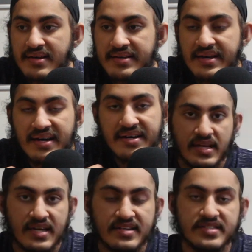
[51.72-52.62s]
Yeah,
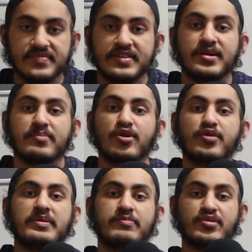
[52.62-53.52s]
in this video, I'm
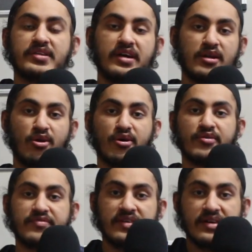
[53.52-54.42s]
gonna be putting a lot
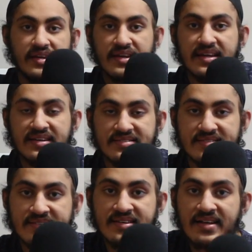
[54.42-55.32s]
of
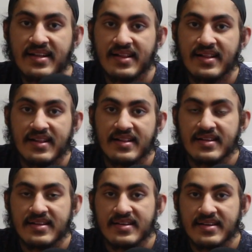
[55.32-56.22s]
links
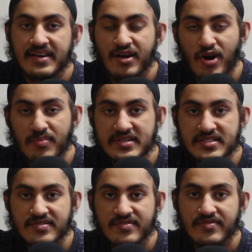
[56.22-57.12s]
in the
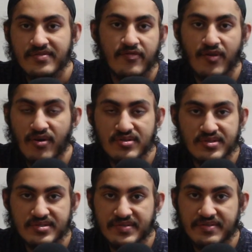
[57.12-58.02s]
comments for all
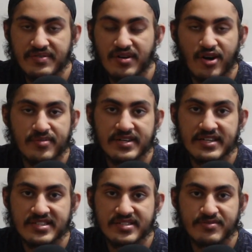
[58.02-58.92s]
sorts of different
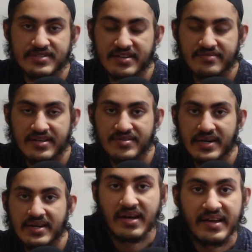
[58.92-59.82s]
accommodations which I
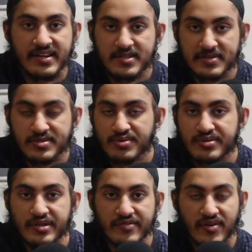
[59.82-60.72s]
found. And here's my
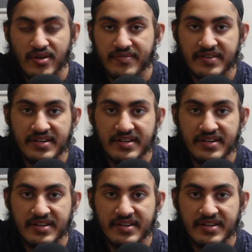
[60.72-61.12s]
story of all of the